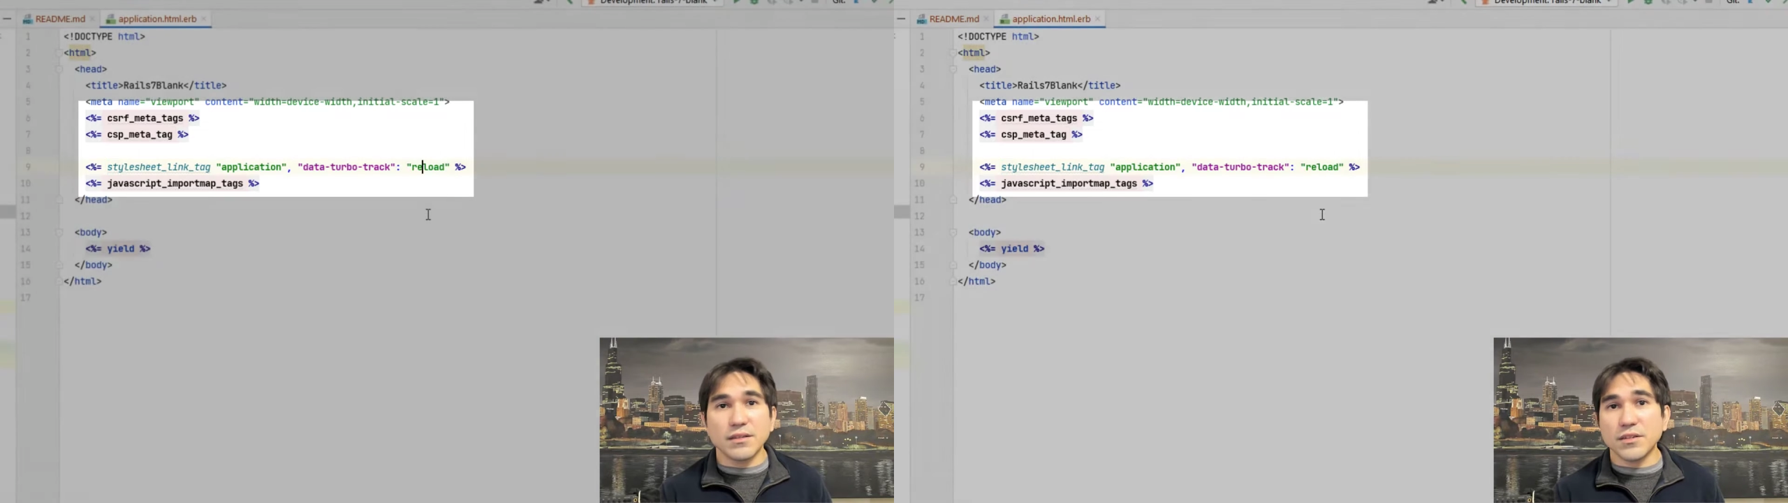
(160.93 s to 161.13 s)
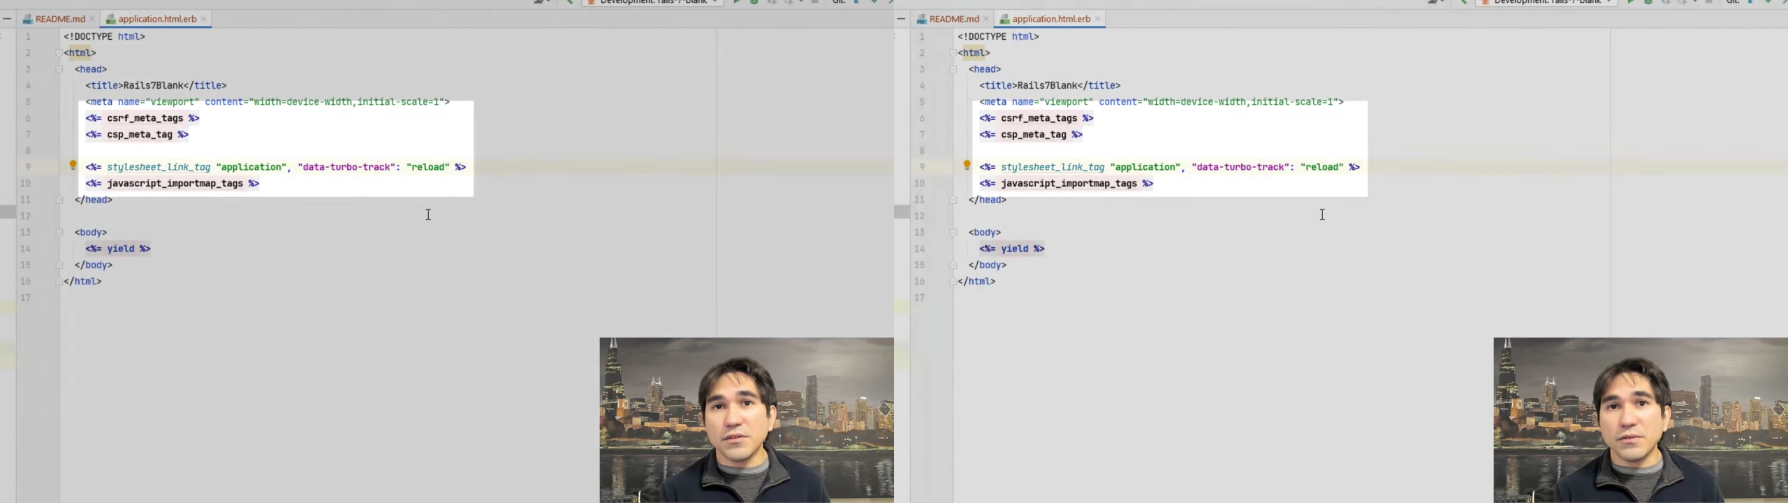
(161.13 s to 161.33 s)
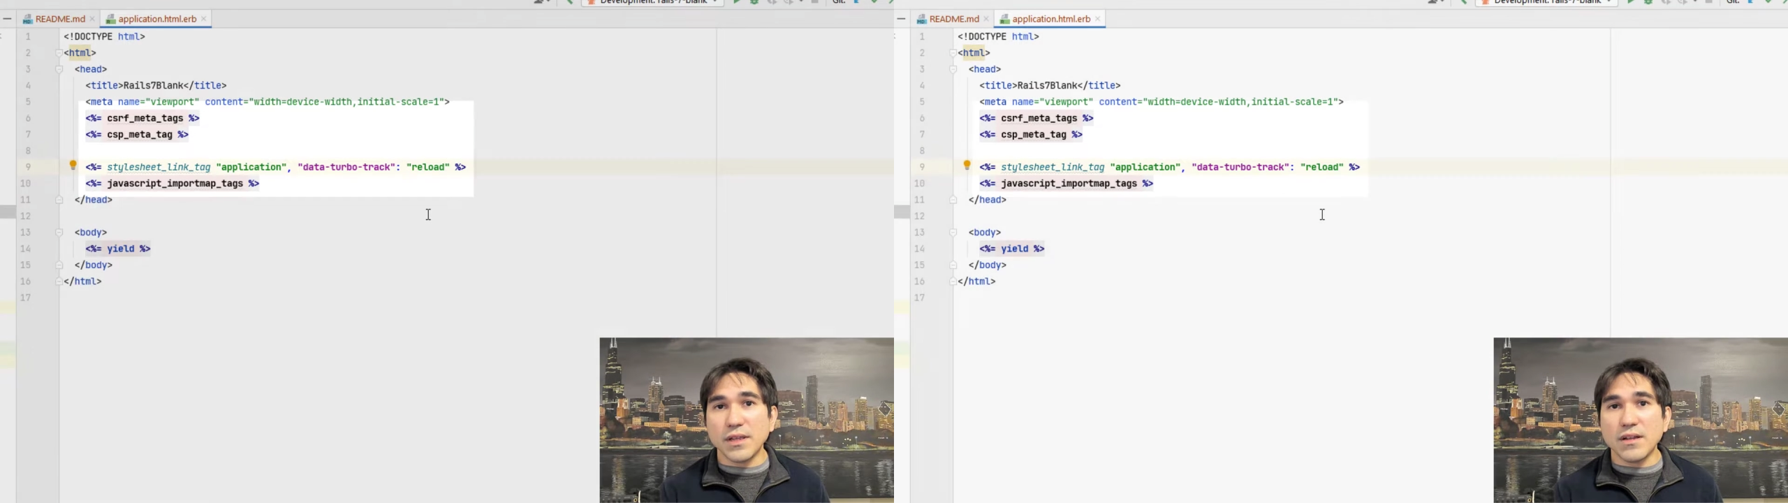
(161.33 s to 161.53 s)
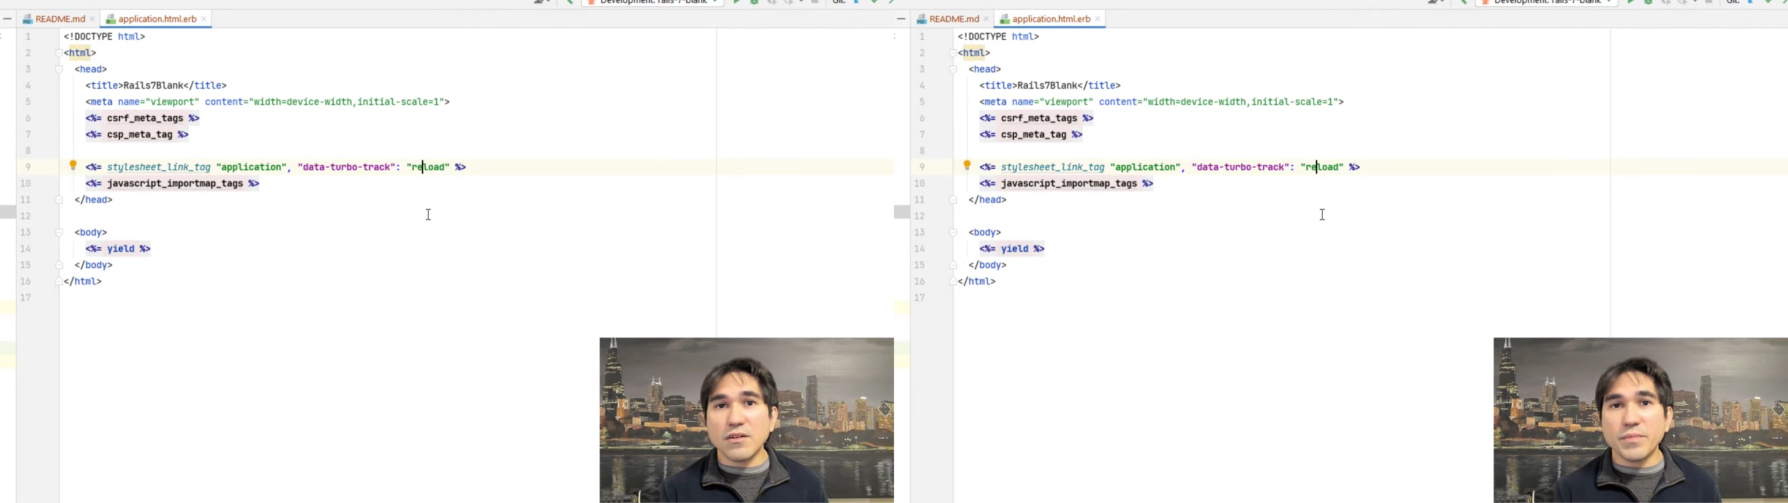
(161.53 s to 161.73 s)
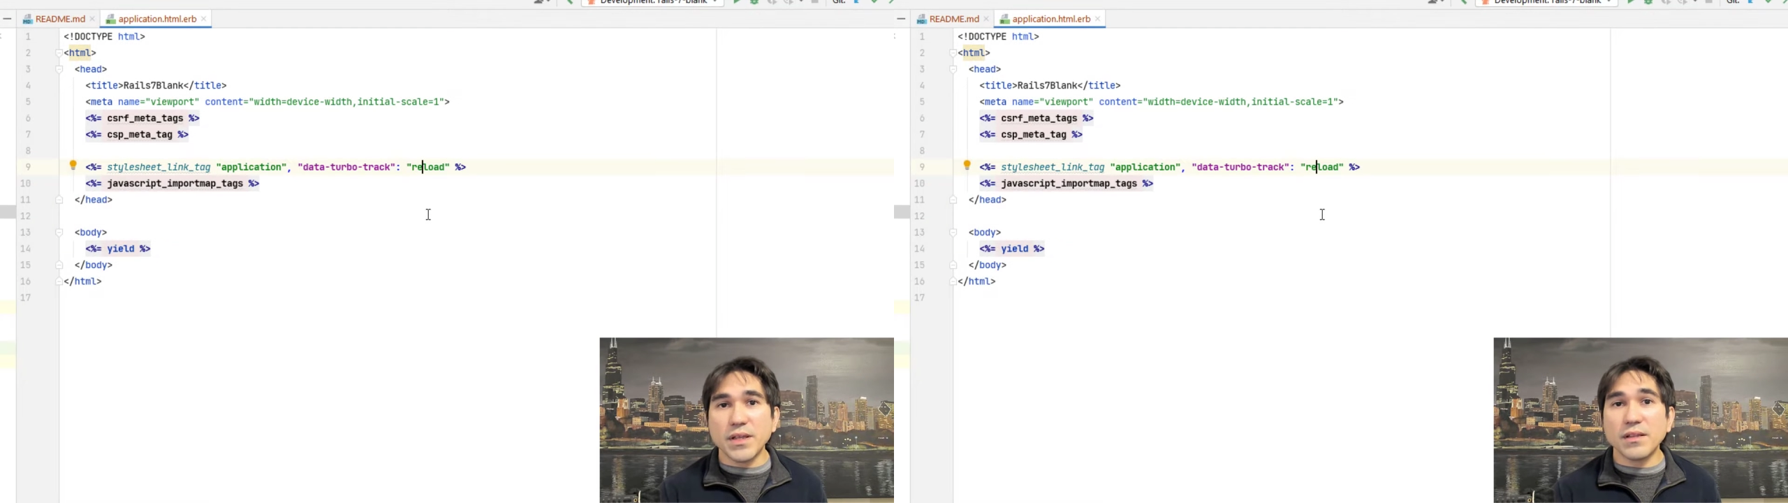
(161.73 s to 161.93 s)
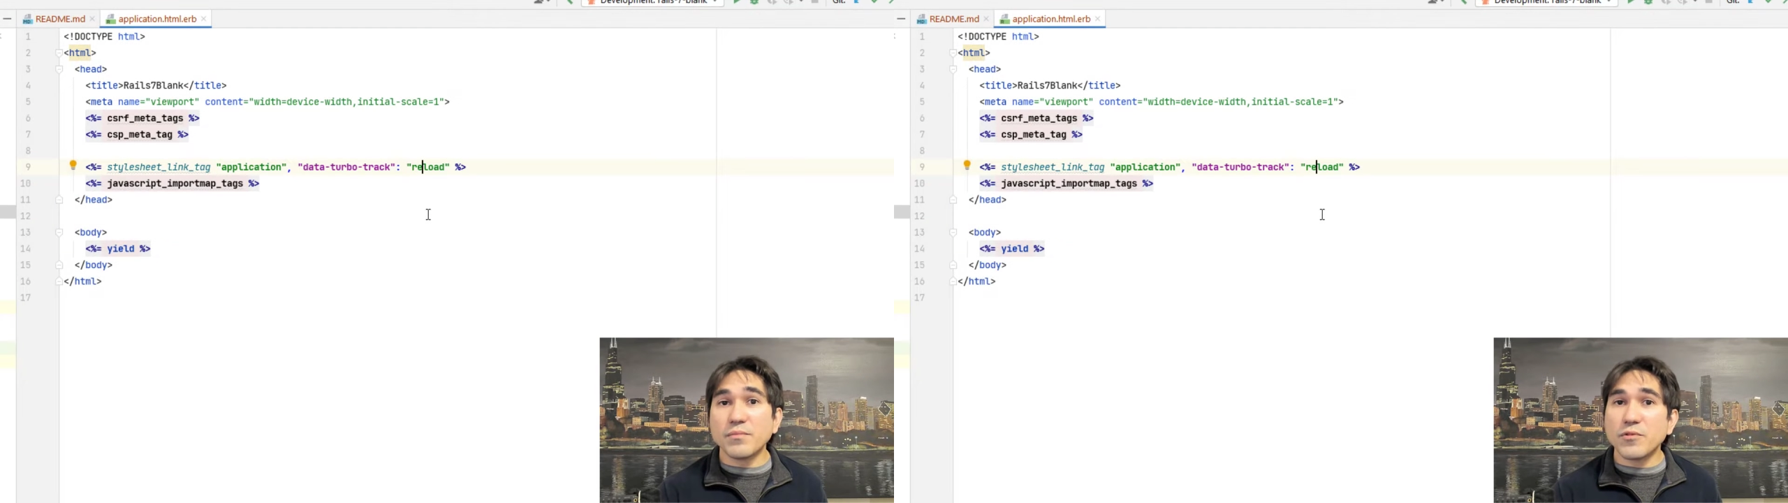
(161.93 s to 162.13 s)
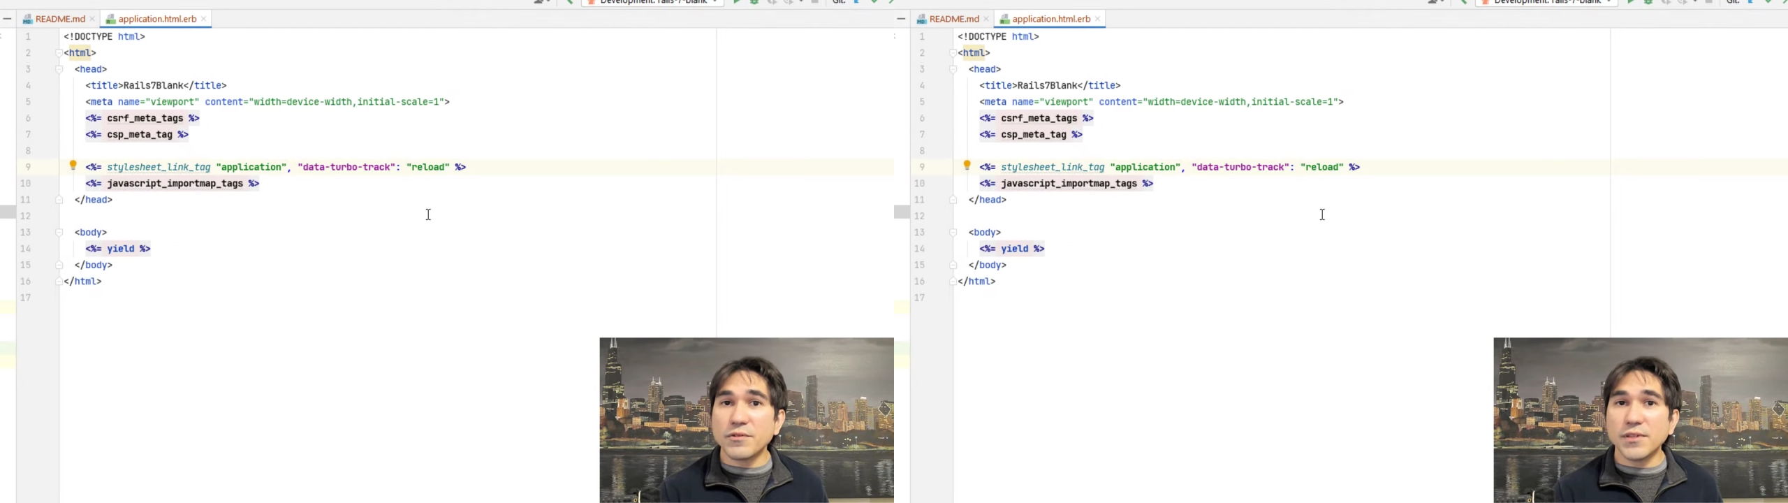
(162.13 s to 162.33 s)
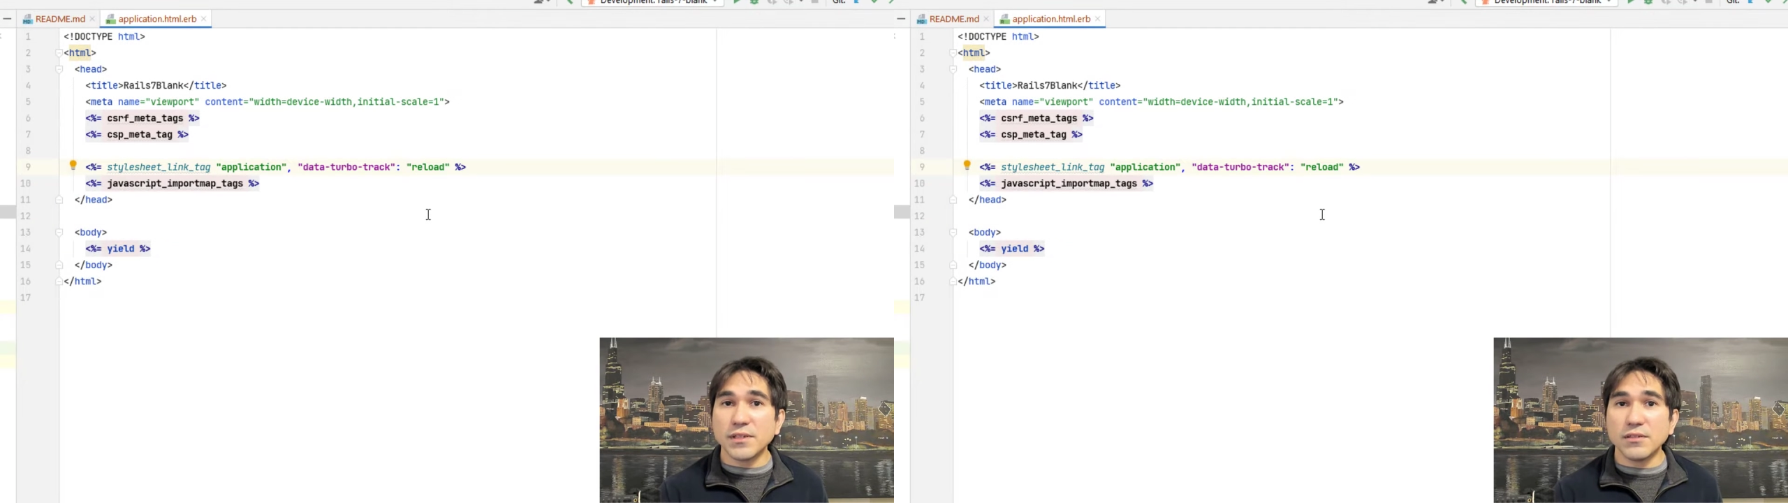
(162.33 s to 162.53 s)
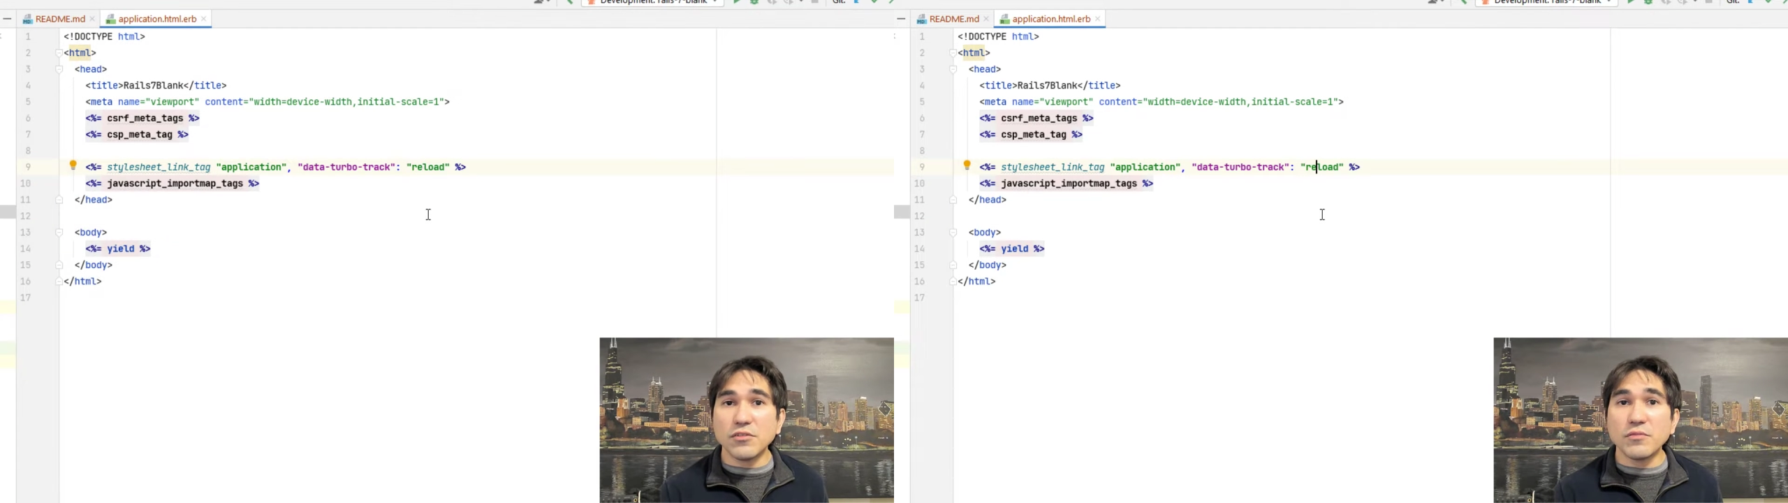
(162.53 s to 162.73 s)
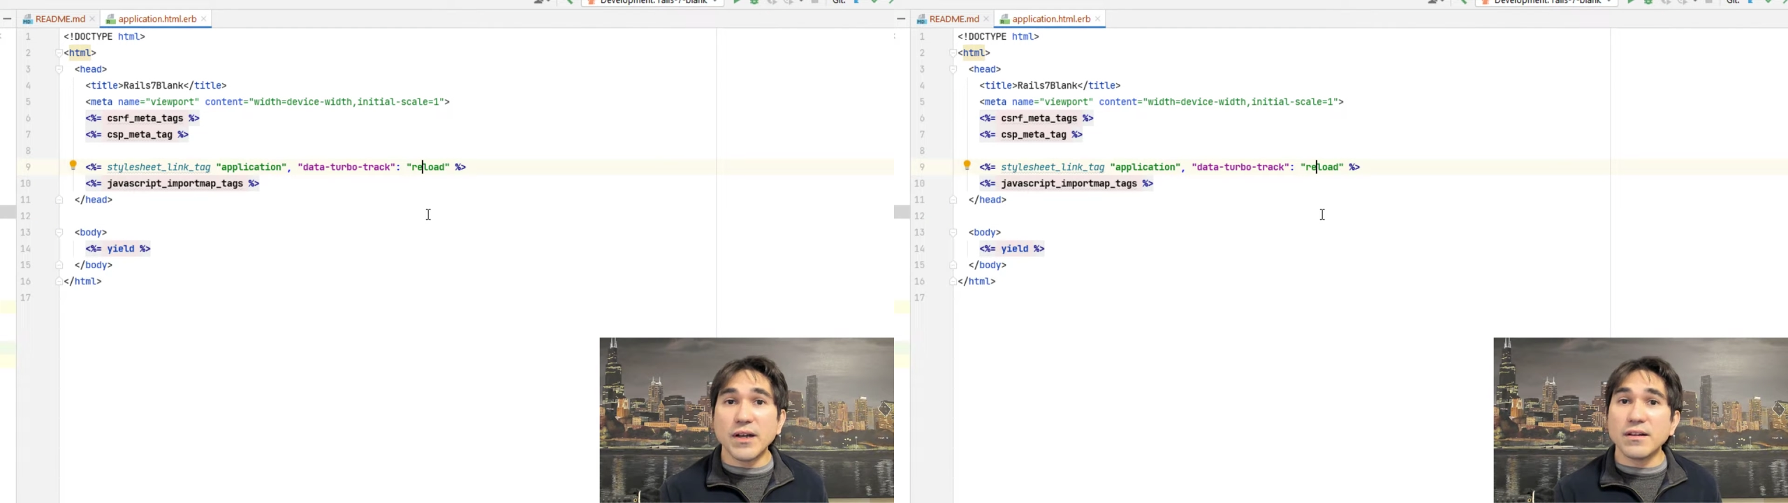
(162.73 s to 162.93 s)
So ERB, the important thing to
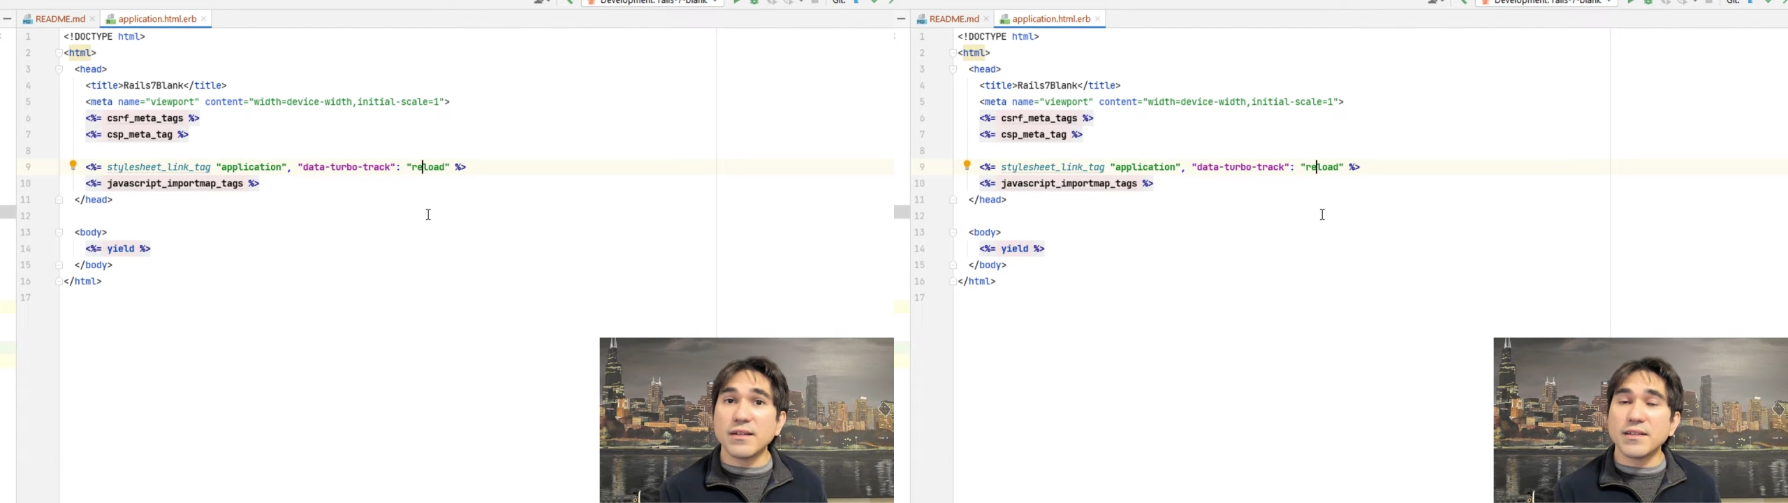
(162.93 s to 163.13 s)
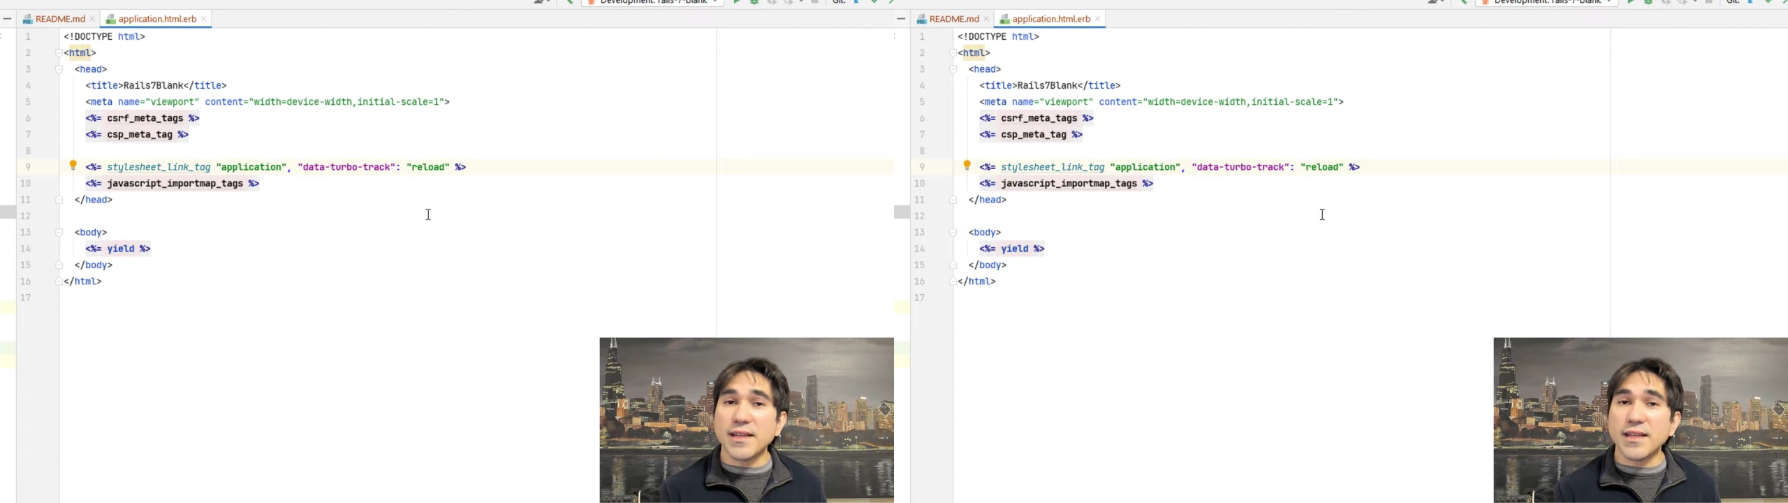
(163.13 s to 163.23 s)
know about it